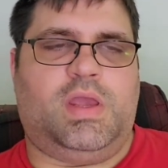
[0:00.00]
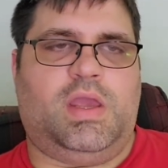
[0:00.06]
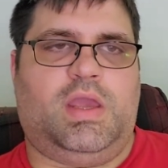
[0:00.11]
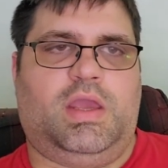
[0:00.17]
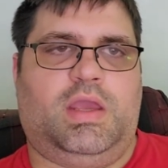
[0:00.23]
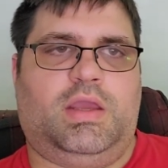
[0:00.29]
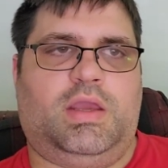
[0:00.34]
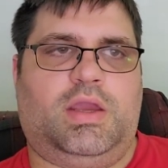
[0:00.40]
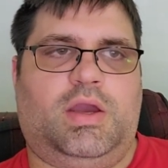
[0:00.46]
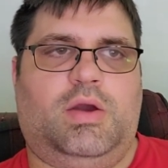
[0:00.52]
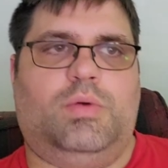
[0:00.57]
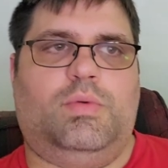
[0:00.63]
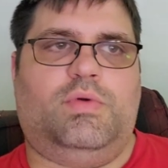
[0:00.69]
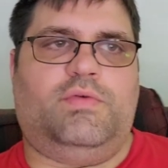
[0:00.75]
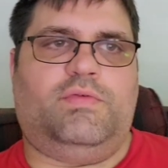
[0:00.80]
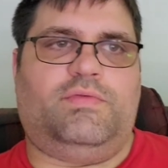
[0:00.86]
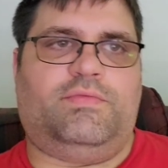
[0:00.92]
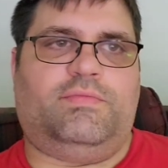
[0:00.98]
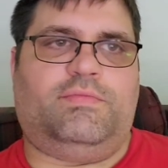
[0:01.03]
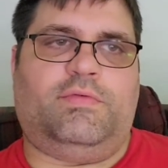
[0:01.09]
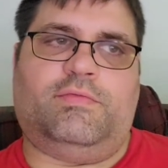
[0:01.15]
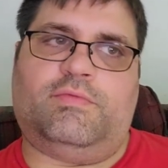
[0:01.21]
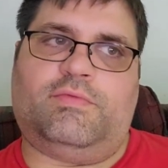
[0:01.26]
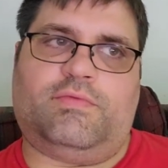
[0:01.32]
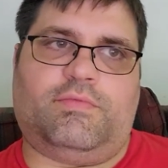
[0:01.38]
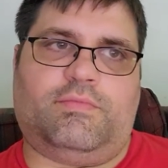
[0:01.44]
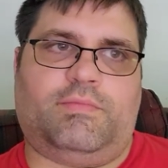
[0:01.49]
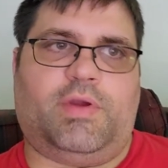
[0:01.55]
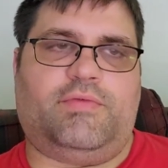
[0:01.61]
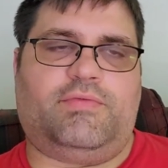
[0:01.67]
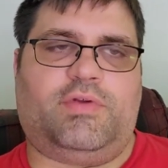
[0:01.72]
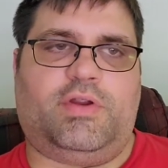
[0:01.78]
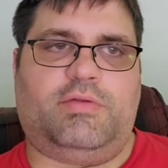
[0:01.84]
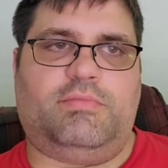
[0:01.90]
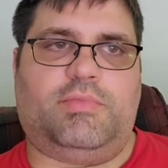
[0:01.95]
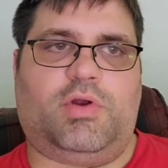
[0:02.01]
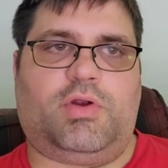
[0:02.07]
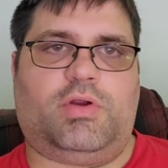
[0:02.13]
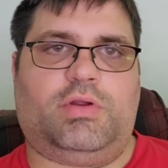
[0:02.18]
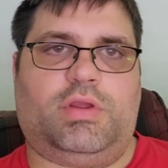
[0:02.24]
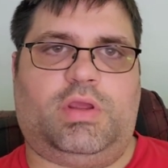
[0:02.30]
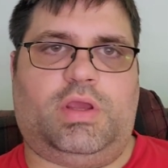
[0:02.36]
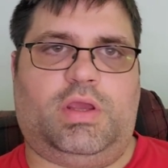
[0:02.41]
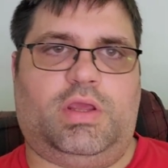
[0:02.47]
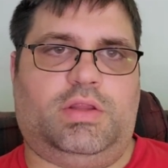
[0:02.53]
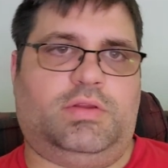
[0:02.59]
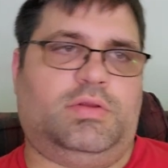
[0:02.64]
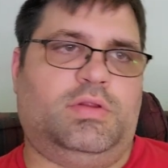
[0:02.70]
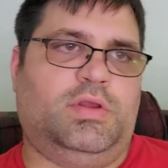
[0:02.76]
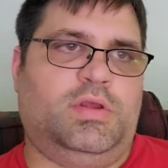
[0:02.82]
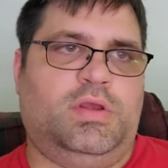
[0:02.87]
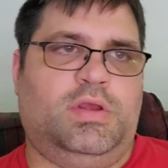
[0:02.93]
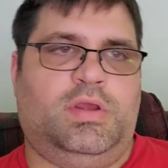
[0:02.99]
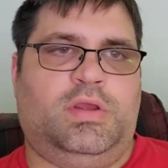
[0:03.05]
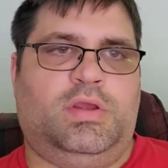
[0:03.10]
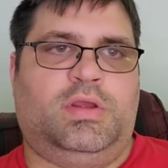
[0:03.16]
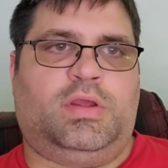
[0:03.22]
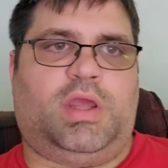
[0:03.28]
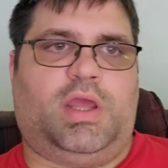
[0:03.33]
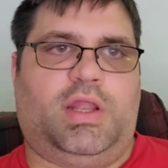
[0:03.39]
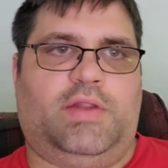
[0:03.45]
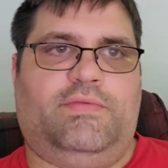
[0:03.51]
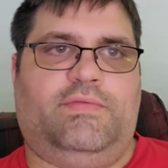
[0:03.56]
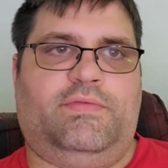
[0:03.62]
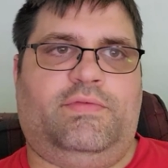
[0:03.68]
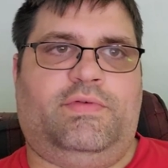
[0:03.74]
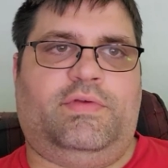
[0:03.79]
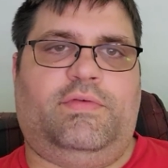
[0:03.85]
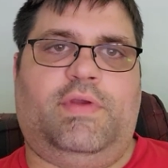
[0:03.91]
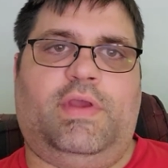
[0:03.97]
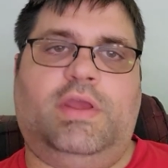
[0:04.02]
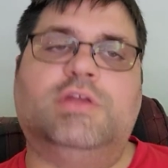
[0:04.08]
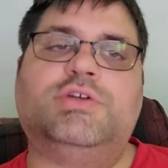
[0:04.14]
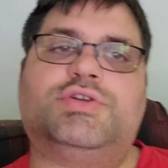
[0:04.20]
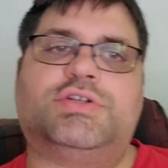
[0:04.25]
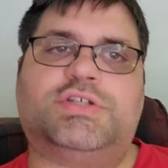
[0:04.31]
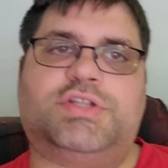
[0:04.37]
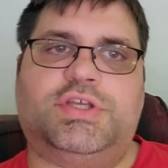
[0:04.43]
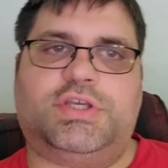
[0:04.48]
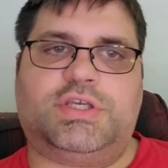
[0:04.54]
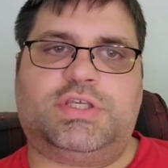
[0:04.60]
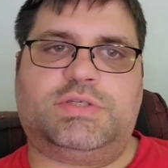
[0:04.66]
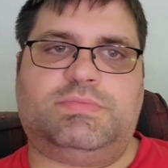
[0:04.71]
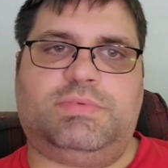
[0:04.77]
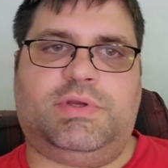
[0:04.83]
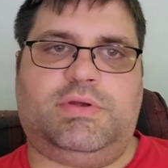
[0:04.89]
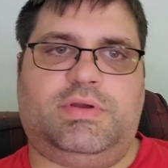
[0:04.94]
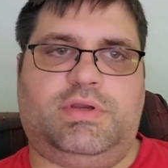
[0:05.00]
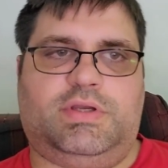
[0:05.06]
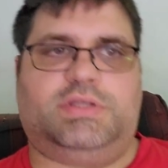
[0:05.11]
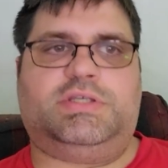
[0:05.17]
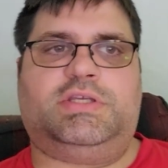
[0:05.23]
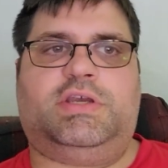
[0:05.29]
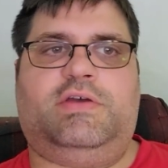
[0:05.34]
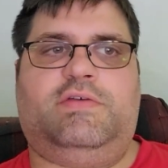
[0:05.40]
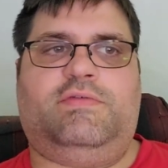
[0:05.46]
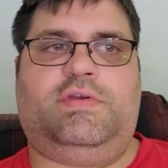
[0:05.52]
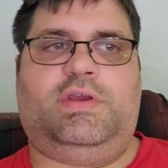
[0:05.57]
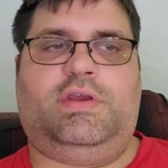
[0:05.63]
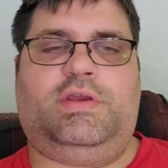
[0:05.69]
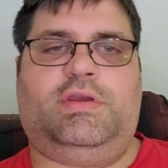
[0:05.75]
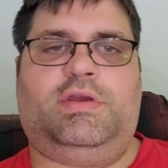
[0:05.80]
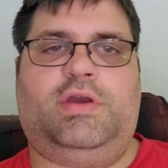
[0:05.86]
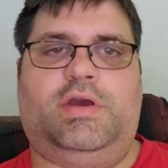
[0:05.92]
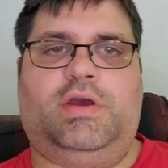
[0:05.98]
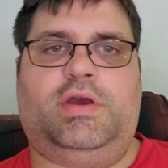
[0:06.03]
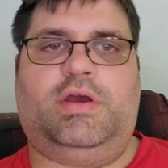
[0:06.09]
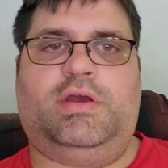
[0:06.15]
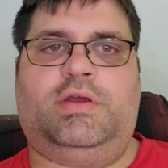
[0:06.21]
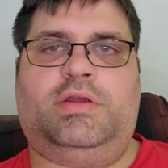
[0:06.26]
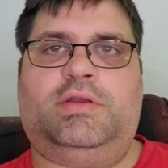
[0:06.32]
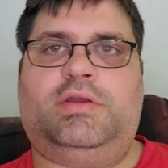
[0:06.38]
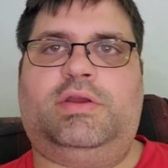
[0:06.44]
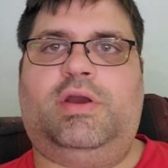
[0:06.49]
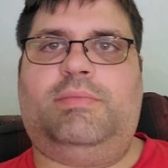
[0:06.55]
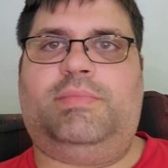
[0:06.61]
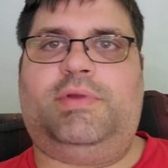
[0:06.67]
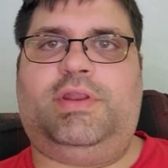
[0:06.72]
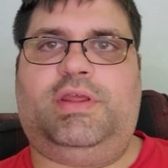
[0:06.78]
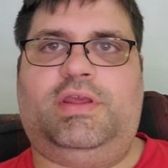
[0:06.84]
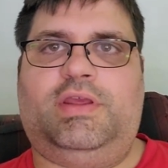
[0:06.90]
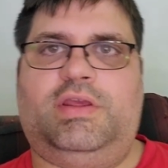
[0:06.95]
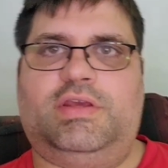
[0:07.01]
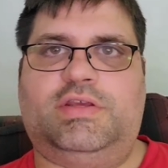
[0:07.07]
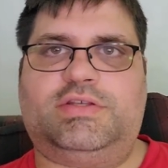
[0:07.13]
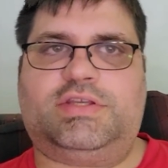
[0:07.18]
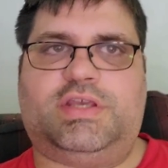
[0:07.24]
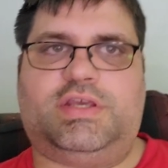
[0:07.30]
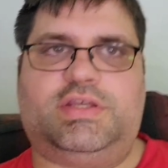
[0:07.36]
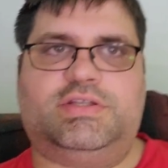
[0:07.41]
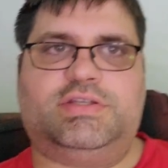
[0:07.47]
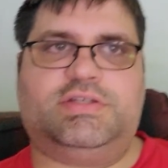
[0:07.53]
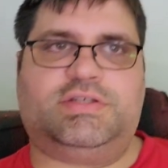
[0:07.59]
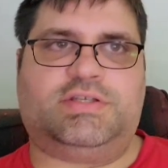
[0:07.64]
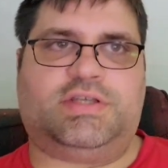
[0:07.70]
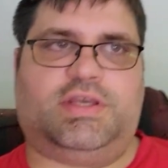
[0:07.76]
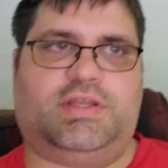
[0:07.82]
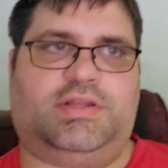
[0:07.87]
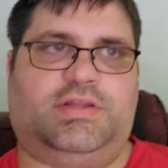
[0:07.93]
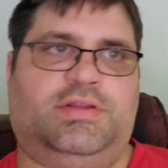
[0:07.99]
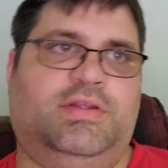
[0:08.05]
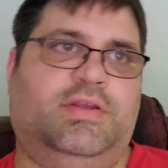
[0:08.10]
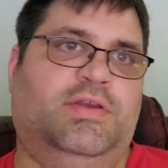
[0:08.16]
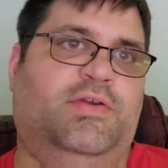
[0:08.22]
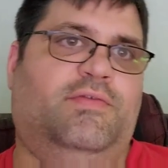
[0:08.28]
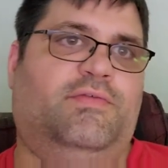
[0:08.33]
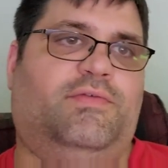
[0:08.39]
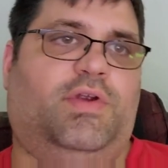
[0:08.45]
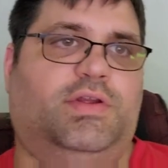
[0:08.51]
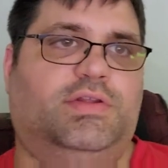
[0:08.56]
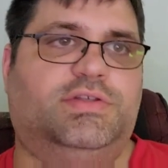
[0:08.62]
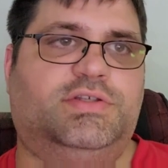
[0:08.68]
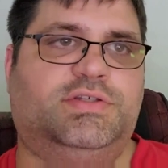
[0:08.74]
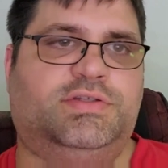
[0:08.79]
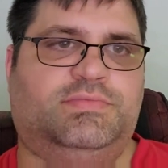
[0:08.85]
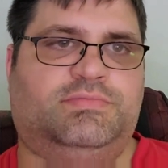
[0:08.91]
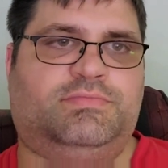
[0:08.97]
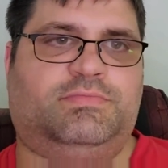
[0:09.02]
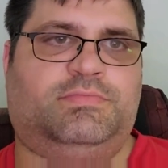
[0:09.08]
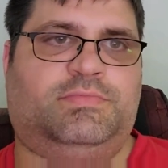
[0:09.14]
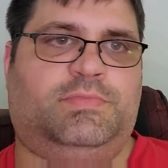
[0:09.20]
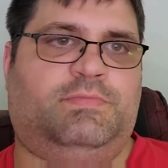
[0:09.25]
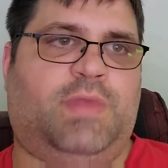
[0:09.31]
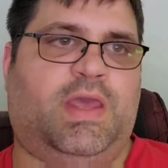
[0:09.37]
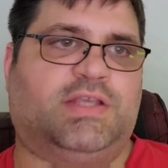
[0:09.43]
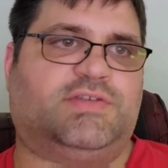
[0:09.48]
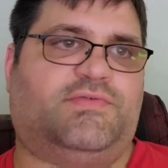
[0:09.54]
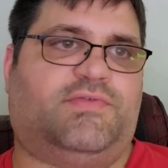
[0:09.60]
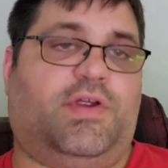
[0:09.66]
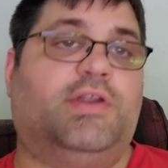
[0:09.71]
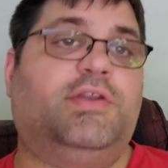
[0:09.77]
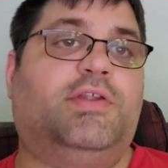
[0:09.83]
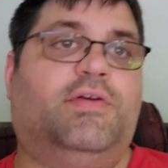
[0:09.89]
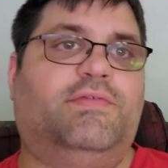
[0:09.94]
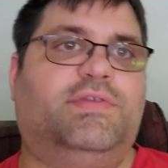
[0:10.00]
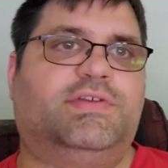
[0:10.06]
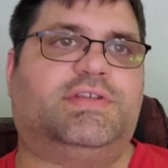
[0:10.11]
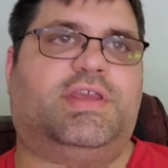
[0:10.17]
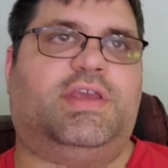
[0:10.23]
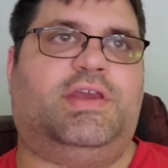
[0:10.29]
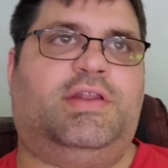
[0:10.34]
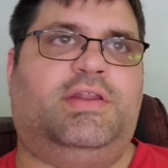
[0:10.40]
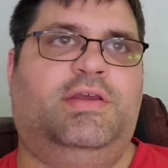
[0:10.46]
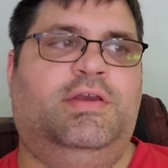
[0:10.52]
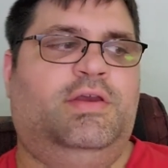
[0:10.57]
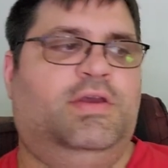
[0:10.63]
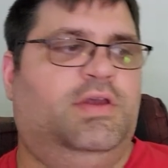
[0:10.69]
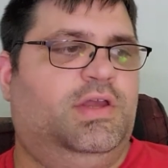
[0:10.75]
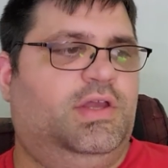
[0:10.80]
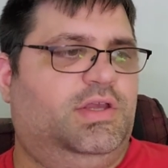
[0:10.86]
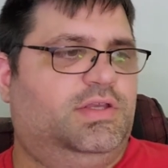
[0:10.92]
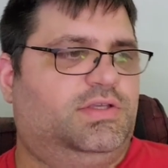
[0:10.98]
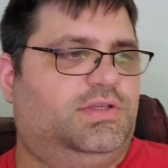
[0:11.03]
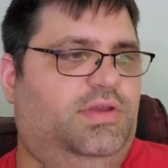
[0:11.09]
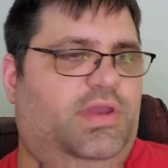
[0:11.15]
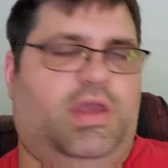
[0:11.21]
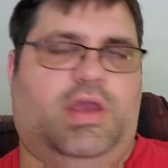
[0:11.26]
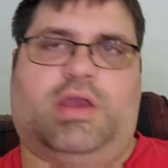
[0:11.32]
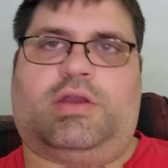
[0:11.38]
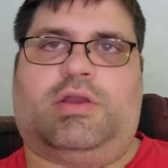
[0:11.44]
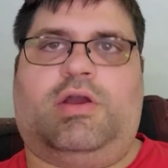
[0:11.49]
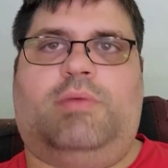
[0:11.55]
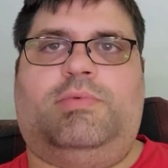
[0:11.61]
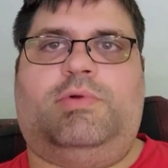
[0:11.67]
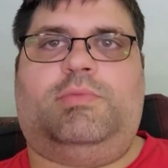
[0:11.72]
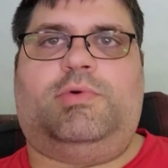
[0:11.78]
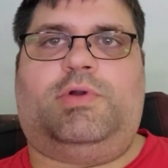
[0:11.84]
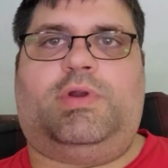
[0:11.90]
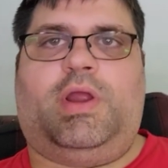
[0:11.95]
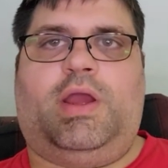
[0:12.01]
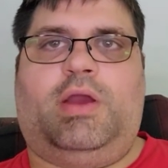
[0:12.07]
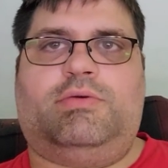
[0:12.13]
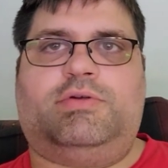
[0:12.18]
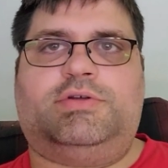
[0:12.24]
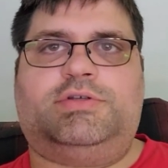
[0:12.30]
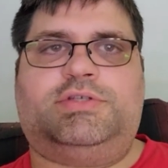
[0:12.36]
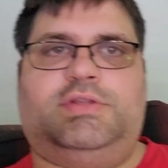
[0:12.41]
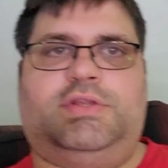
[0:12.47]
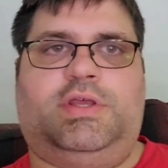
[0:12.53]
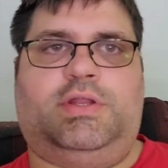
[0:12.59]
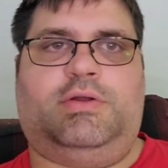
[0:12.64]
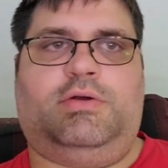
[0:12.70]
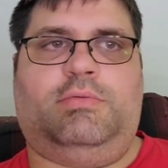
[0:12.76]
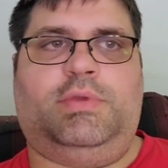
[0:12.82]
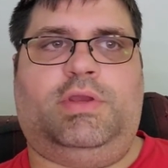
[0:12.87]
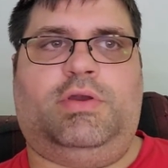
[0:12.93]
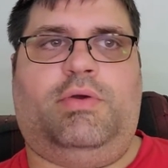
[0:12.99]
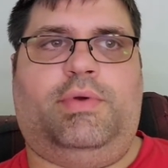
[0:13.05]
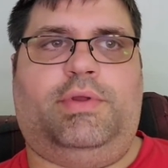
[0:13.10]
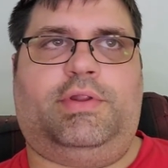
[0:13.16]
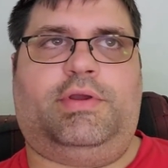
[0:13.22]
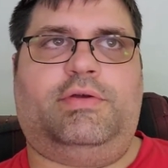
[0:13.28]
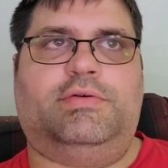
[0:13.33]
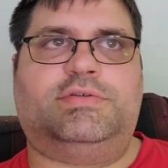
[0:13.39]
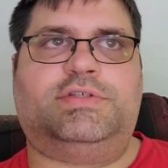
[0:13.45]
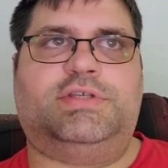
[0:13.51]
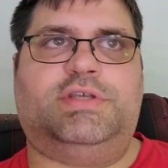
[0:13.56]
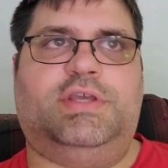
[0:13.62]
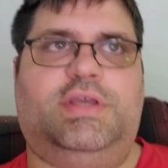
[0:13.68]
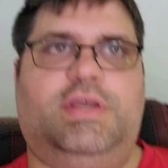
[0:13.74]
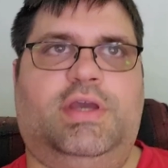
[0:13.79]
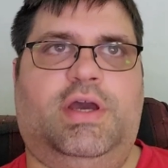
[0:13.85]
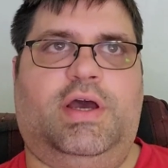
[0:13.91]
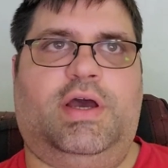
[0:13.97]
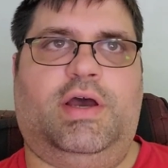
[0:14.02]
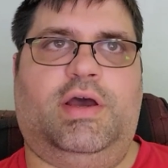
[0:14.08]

hang out with my friend Mark, and kind of interesting experience having accompanying his kids and friends, best friend of his kid. So yeah, a couple more hours and then I'll be going to go see